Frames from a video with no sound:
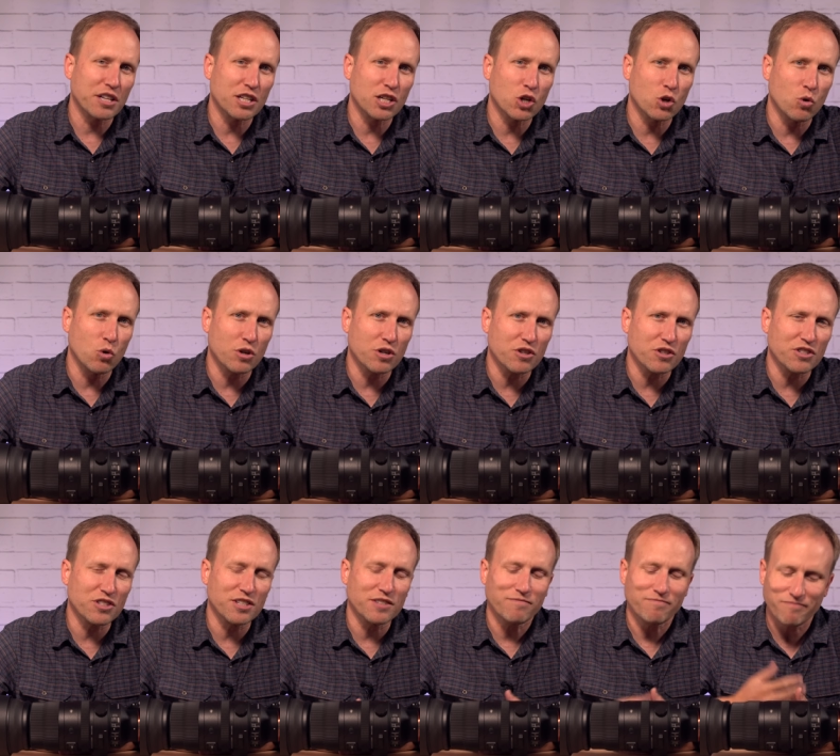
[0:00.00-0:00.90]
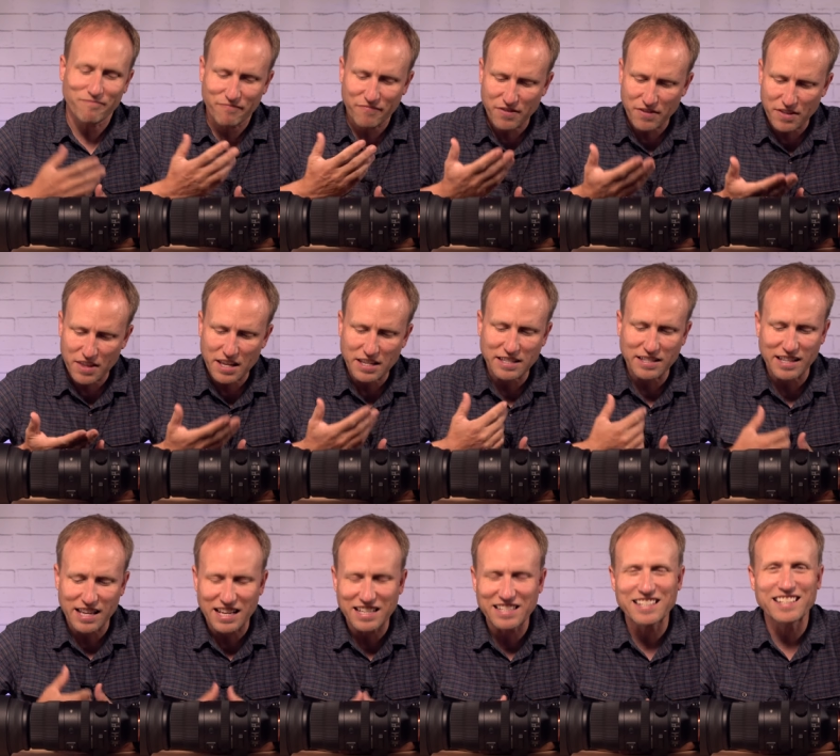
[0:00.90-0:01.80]
in the corners, this
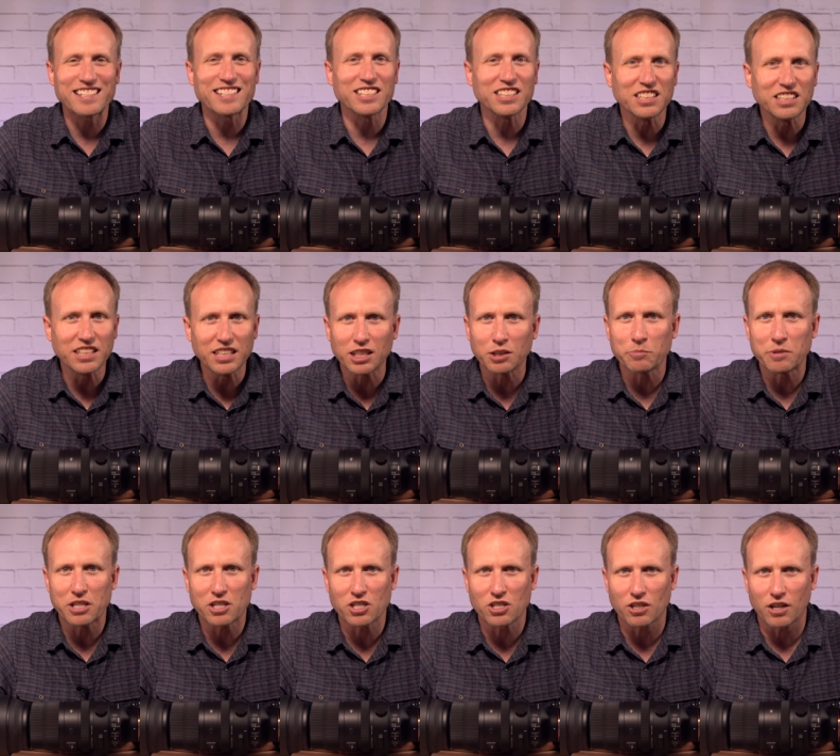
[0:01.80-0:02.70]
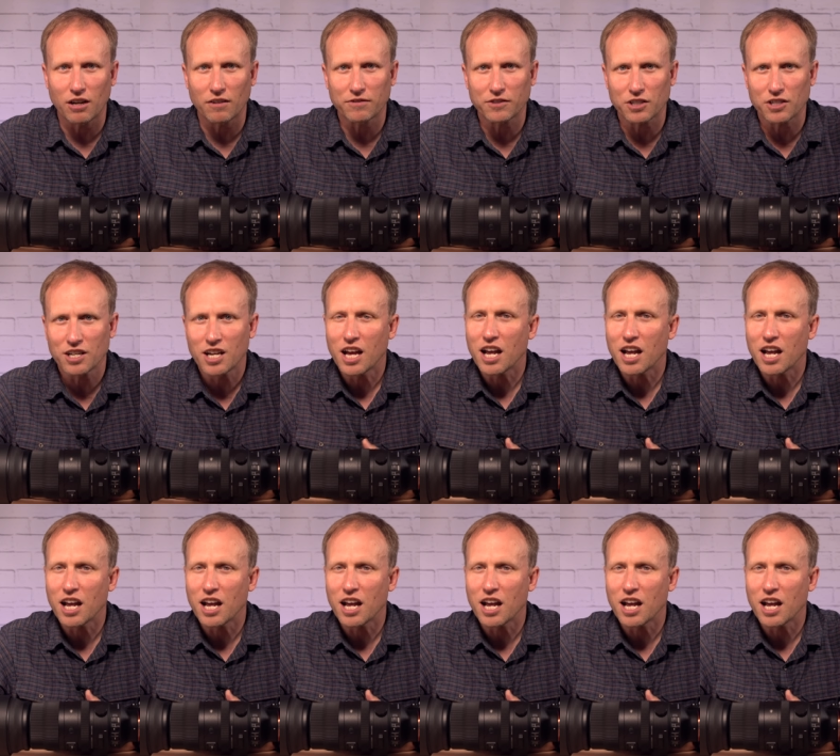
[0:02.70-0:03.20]
lens is a little bit softer,